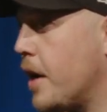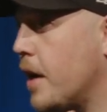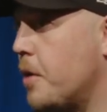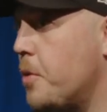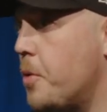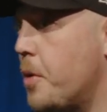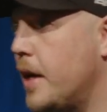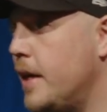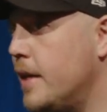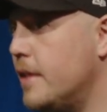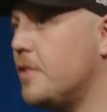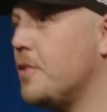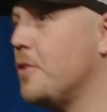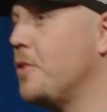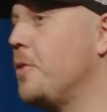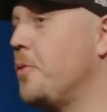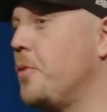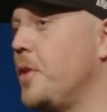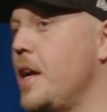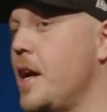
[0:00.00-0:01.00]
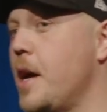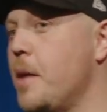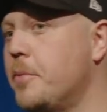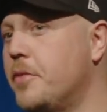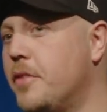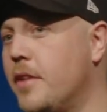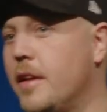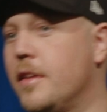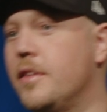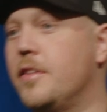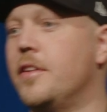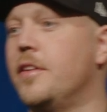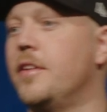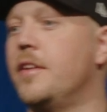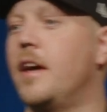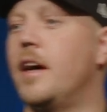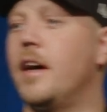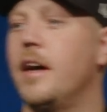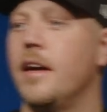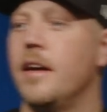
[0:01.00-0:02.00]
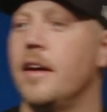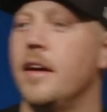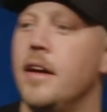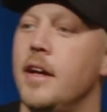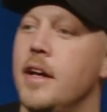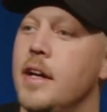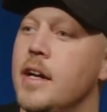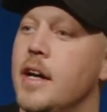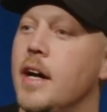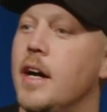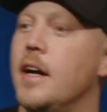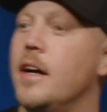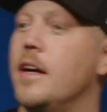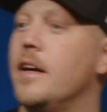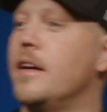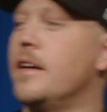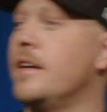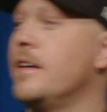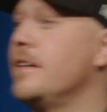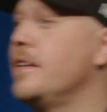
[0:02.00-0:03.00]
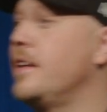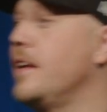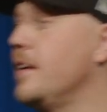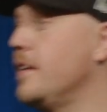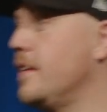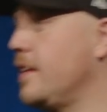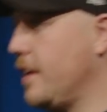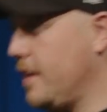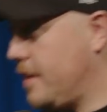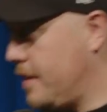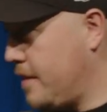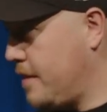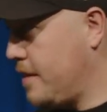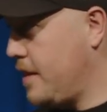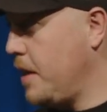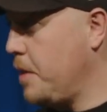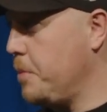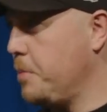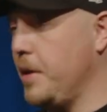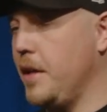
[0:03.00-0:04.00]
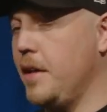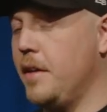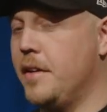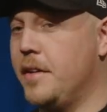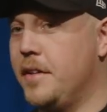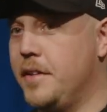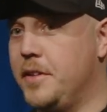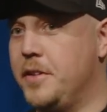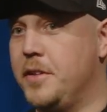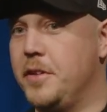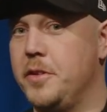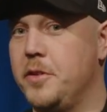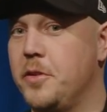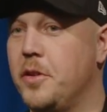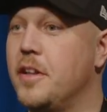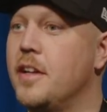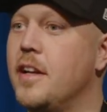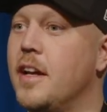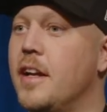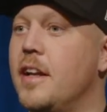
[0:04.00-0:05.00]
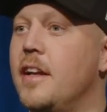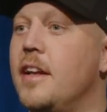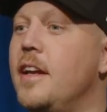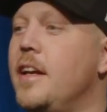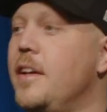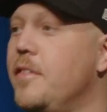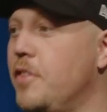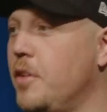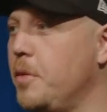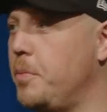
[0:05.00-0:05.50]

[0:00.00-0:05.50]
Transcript: I go into the rehab center, they tell me, you're not an evil